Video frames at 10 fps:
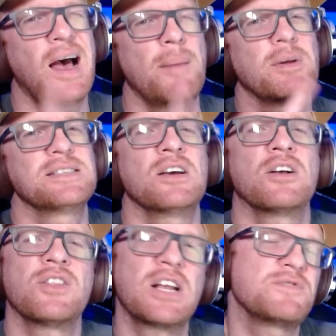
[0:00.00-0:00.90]
I'm going to see
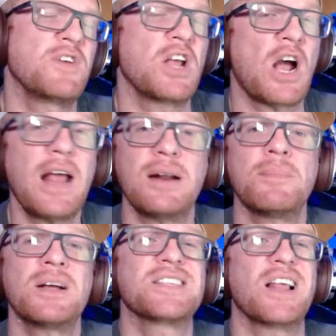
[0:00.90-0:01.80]
y'all in the next video. All right?
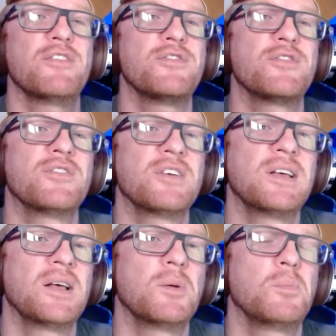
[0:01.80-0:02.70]
Much love.
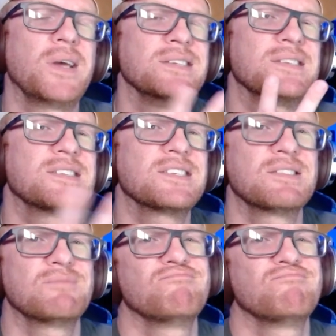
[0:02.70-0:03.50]
Peace.